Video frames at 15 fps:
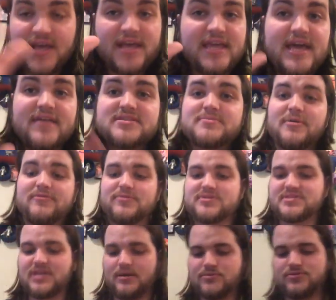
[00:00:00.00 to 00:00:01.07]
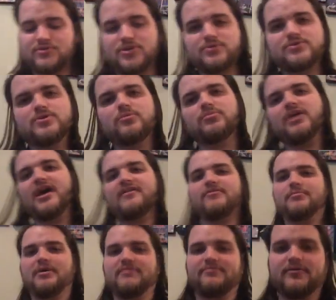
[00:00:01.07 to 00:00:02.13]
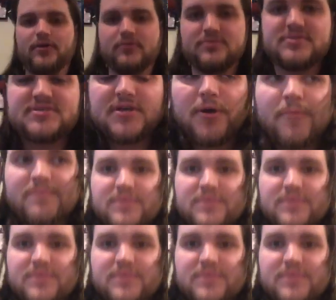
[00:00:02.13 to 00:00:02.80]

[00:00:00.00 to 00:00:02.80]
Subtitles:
Yeah, this is my first time doing YouTube Live on my phone. So